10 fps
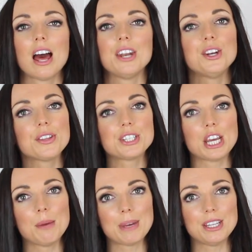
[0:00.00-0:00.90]
And another
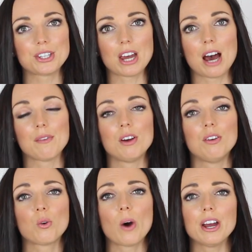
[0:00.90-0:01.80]
tip is to
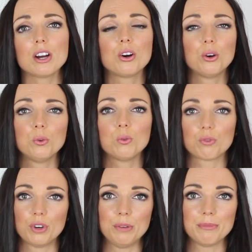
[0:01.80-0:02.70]
have quite a
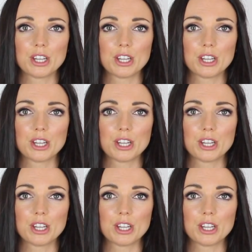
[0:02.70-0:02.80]
cool room.